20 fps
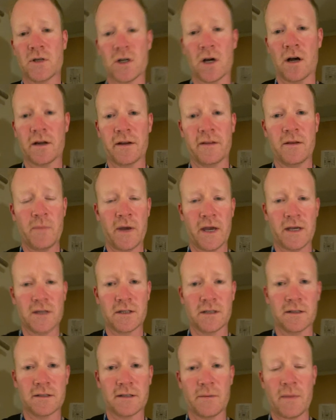talking to the
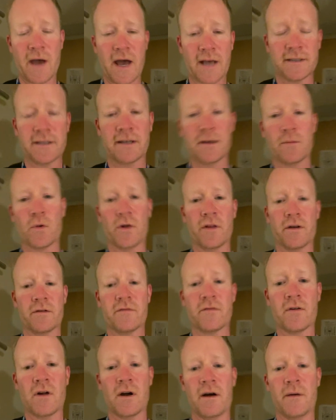patients, I'm asking them where they're
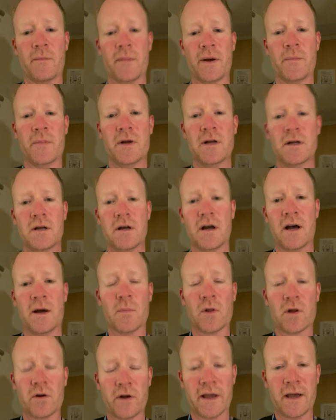from,
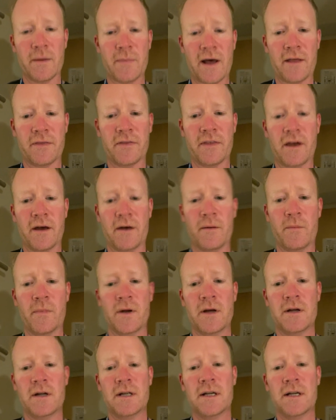I'm learning about them,